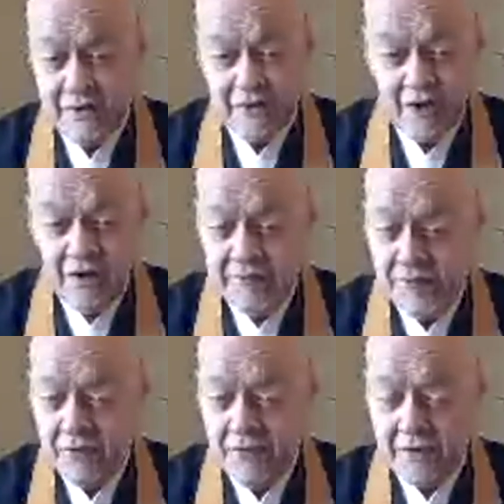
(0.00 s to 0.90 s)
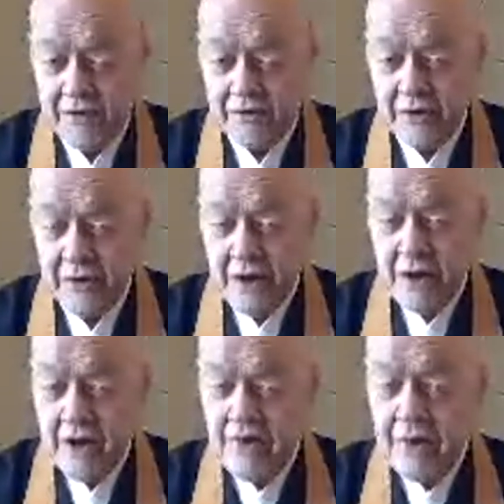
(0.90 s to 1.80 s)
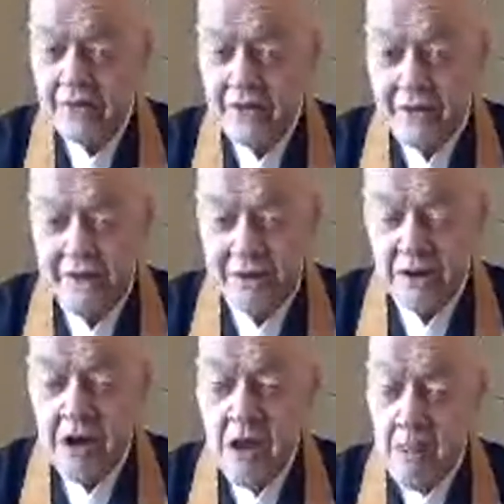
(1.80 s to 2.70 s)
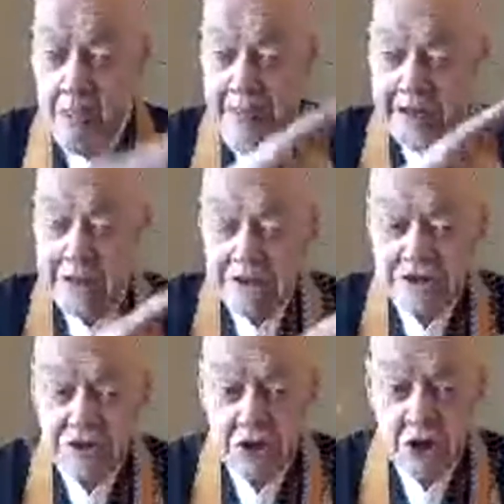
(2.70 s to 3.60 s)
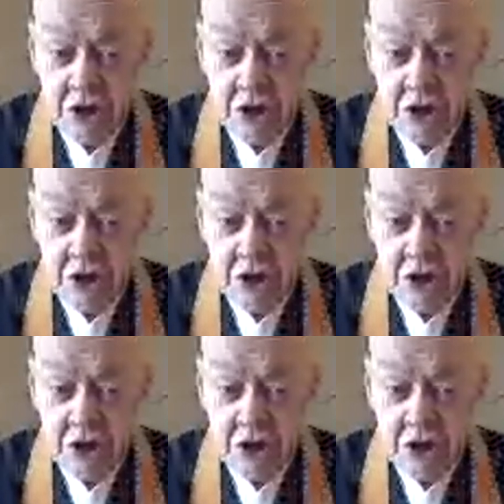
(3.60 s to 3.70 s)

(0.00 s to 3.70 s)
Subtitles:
that is unfulfilled, that is hidden, that is